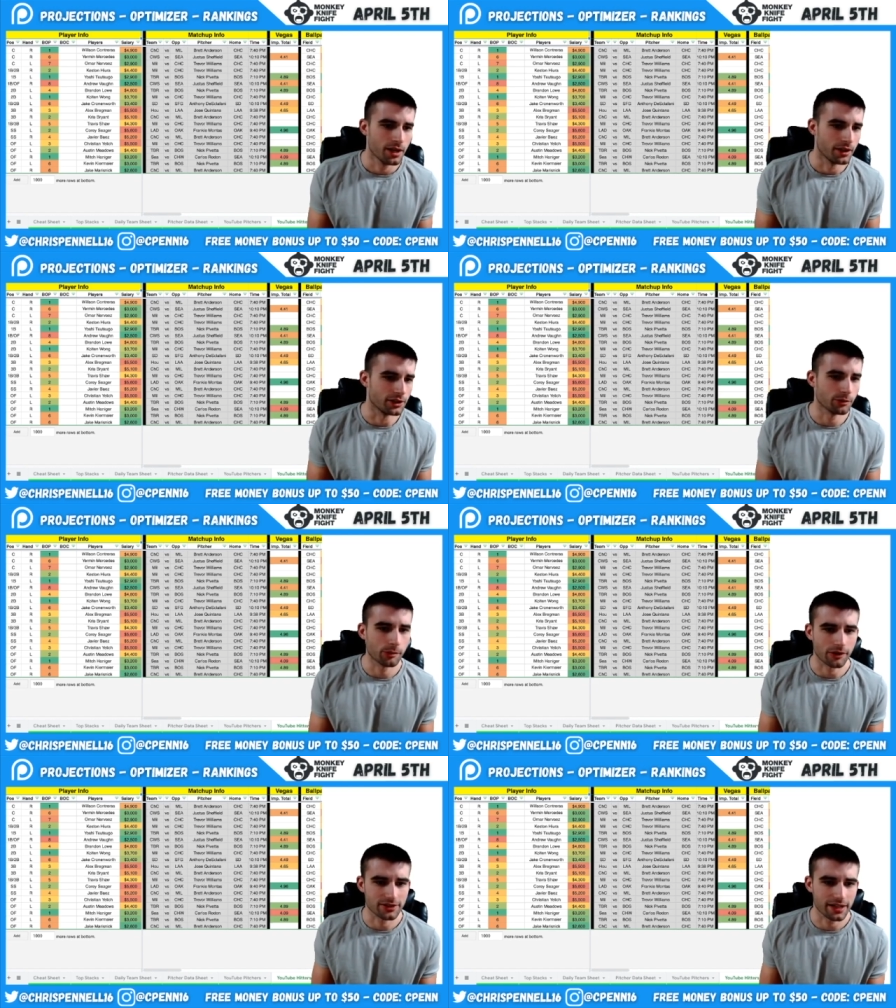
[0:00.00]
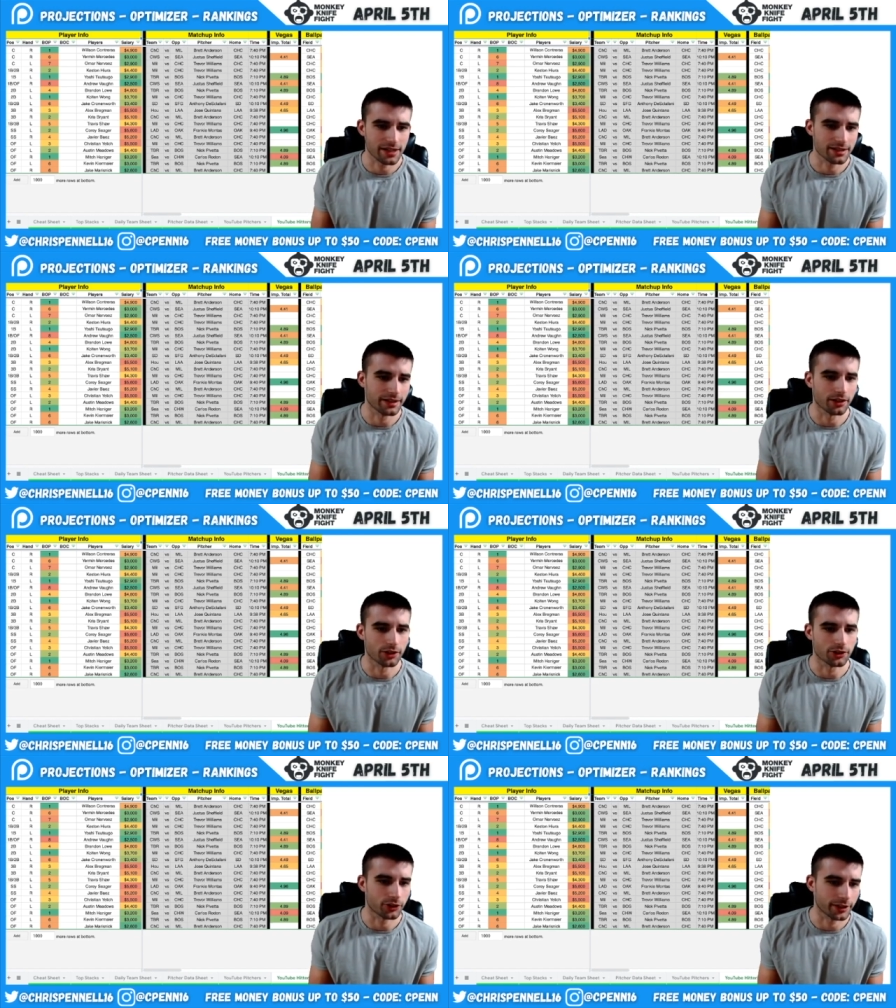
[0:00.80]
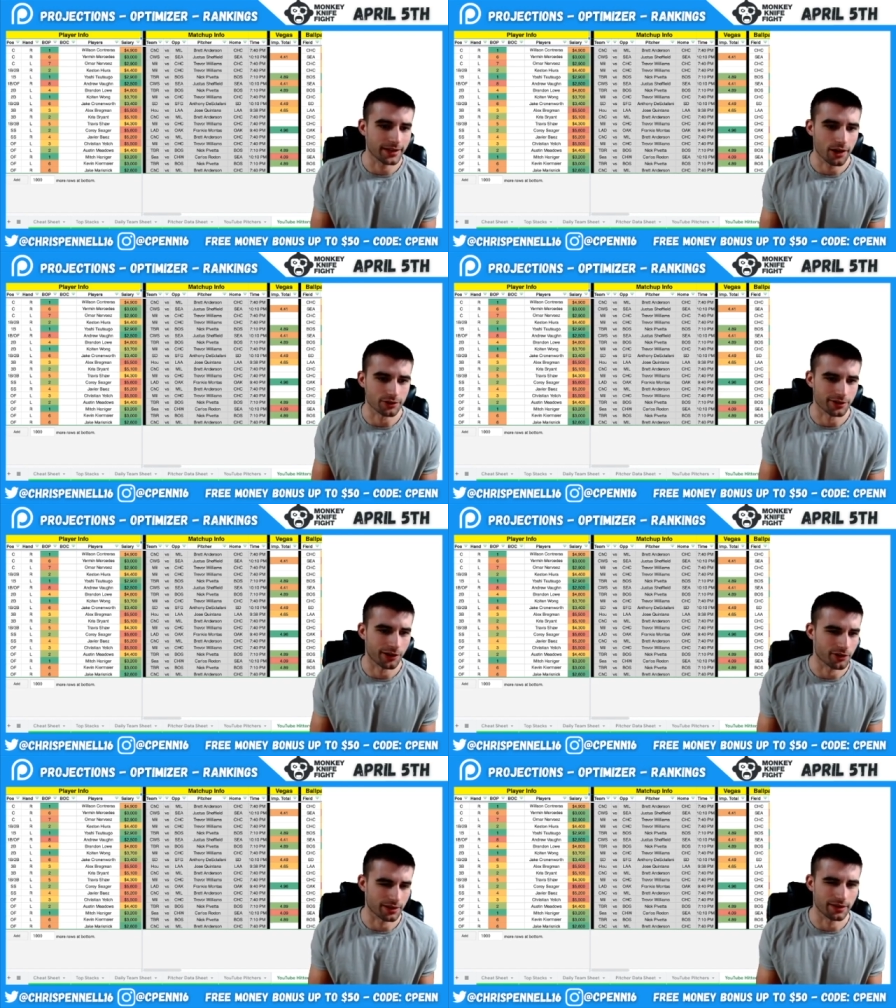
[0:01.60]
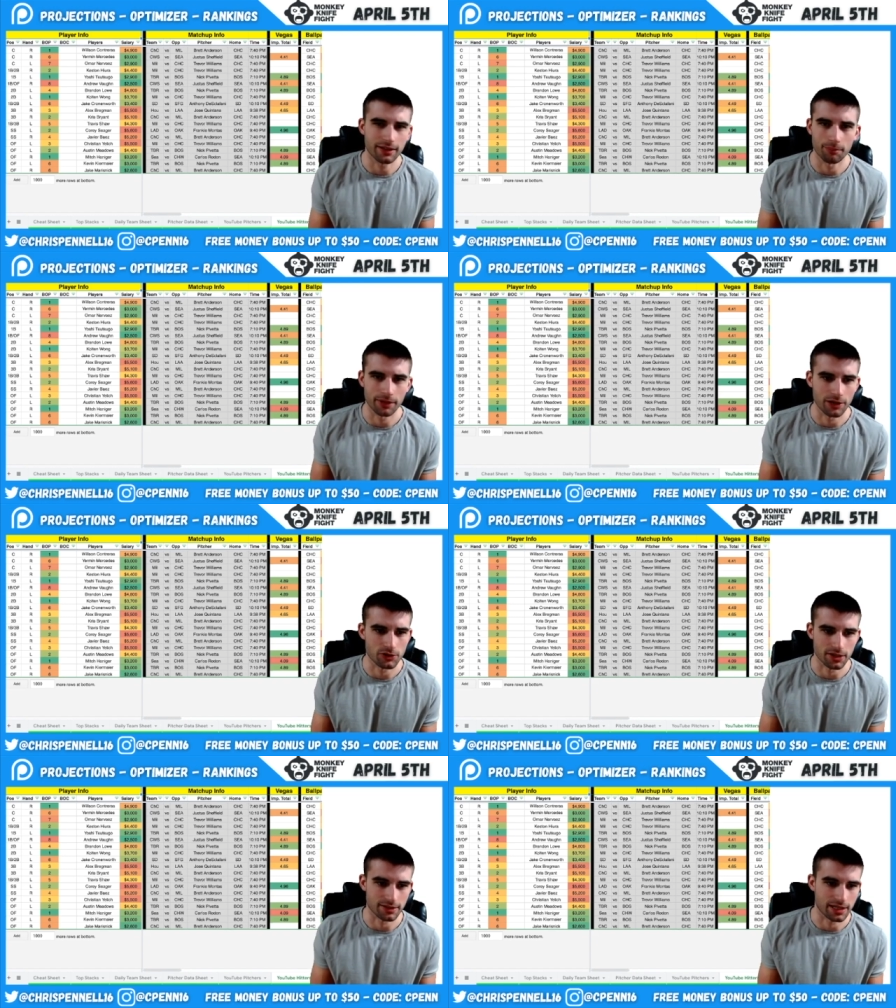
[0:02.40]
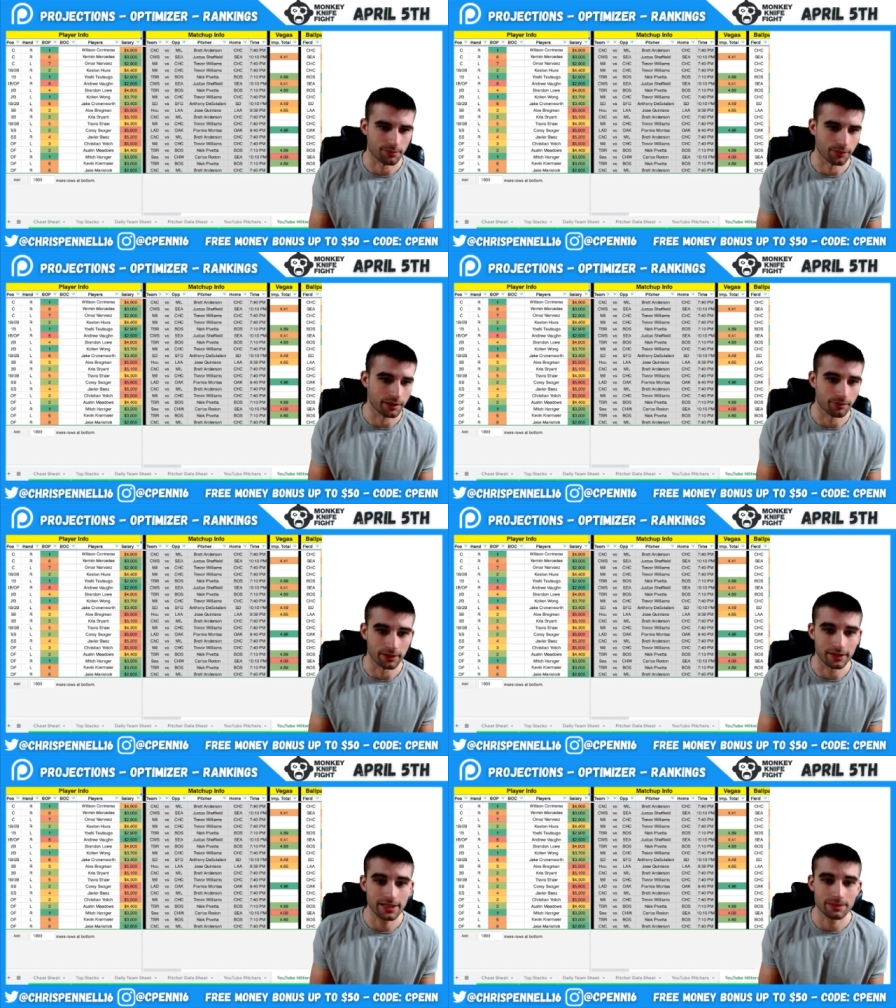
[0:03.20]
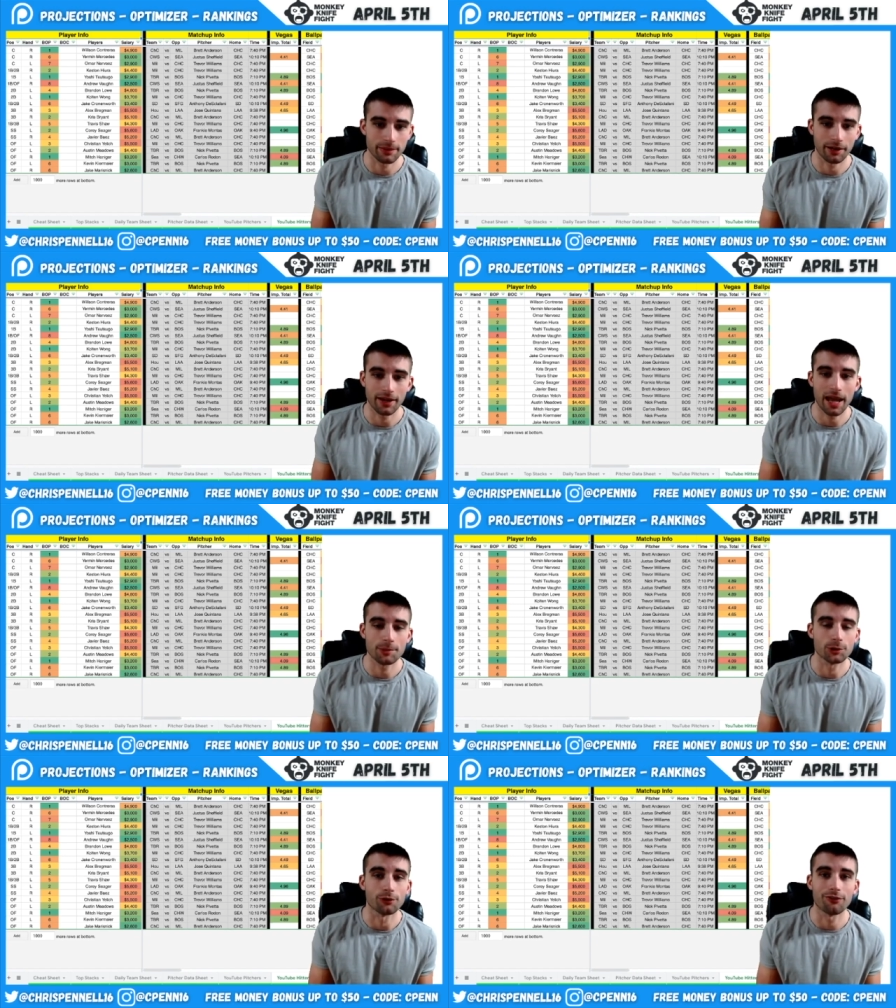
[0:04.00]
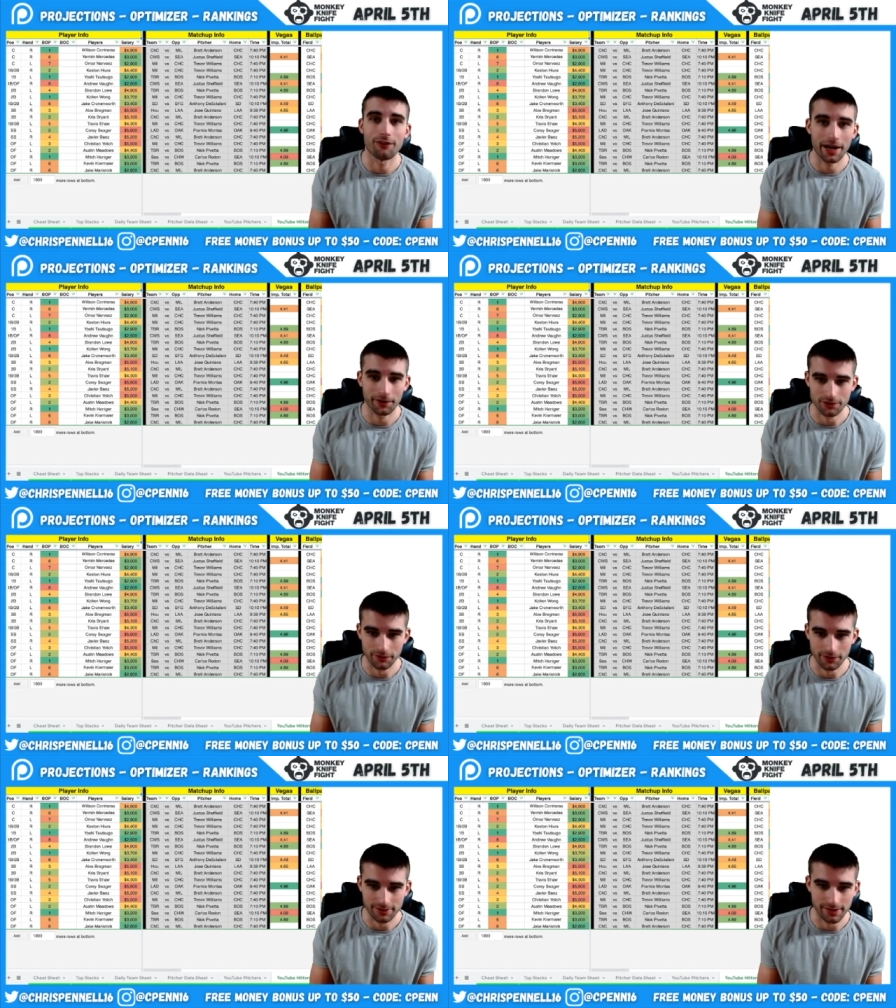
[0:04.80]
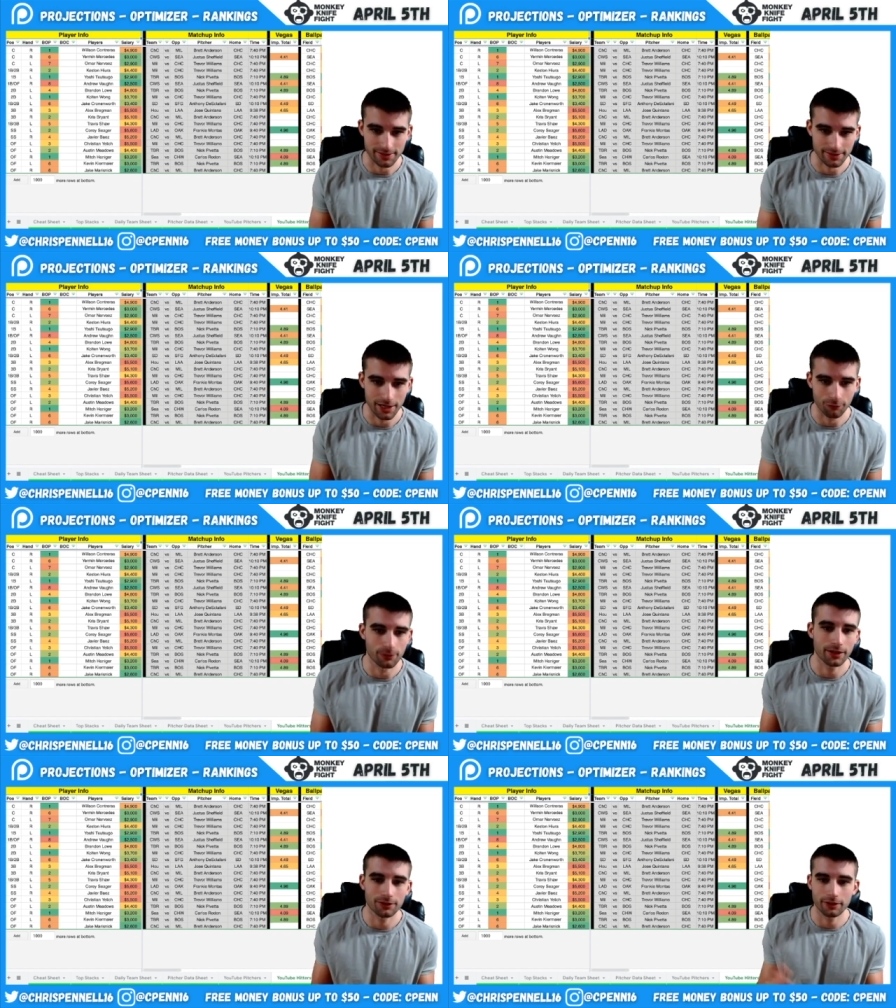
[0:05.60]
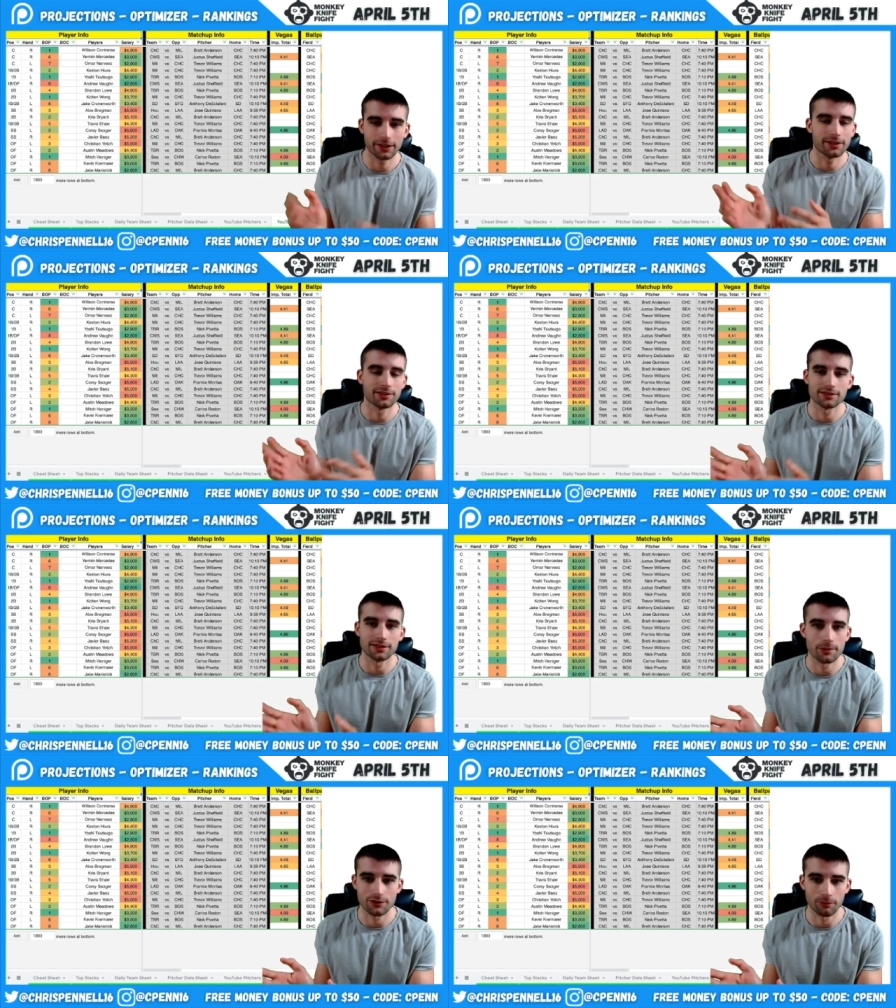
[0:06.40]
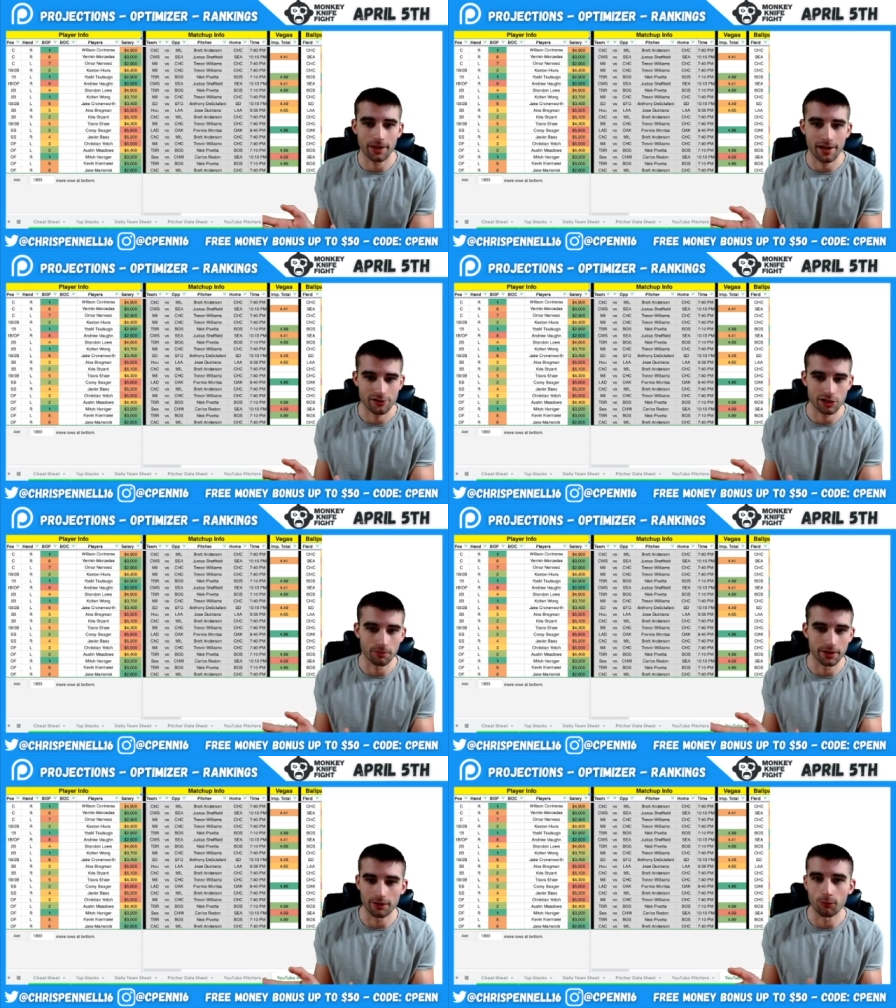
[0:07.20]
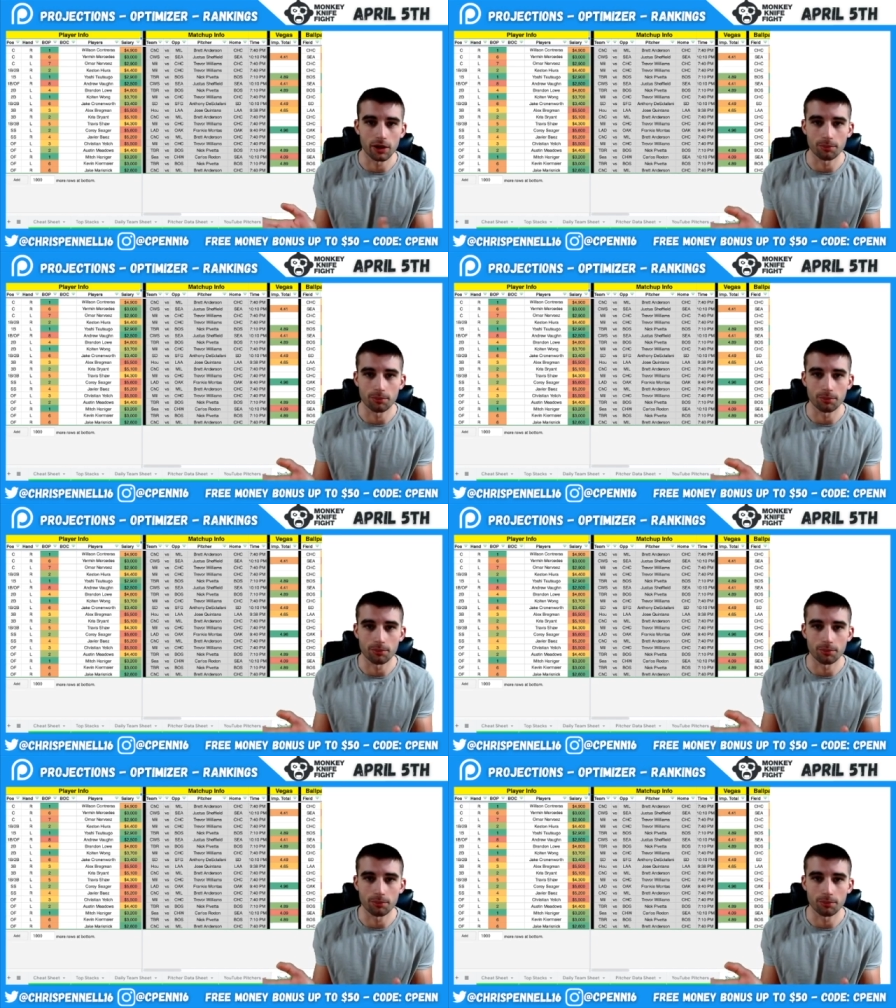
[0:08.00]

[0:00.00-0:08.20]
Then Yermin Mercedes here at thirty thousand dollars. I think I'm pronouncing his name right, but he has been on absolute fire to start the season. Now, we could look at his numbers from last year, but he had one